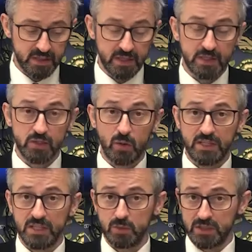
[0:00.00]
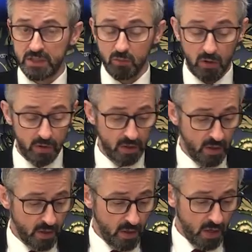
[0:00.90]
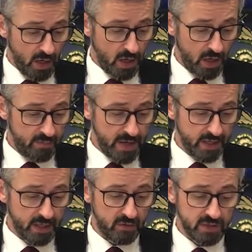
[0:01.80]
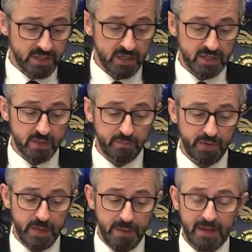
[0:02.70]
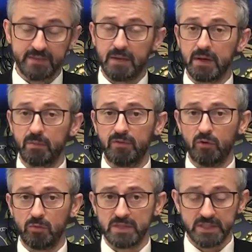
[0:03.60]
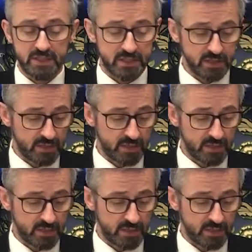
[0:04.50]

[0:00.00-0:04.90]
in 2021, making a return to pre-pandemic performances.